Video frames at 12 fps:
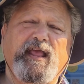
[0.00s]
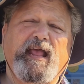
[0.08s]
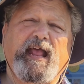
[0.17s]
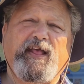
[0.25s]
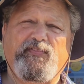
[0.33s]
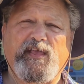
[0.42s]

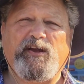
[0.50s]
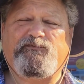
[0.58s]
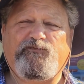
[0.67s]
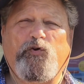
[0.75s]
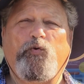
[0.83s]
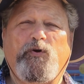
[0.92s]
And
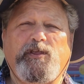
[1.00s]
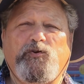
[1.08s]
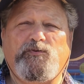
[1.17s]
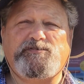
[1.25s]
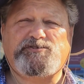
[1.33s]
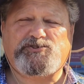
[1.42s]
therefore, when you
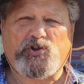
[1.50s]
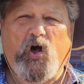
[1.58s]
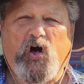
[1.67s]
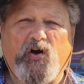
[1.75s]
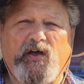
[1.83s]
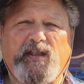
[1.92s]

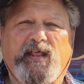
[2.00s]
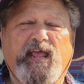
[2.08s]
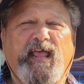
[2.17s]
install it,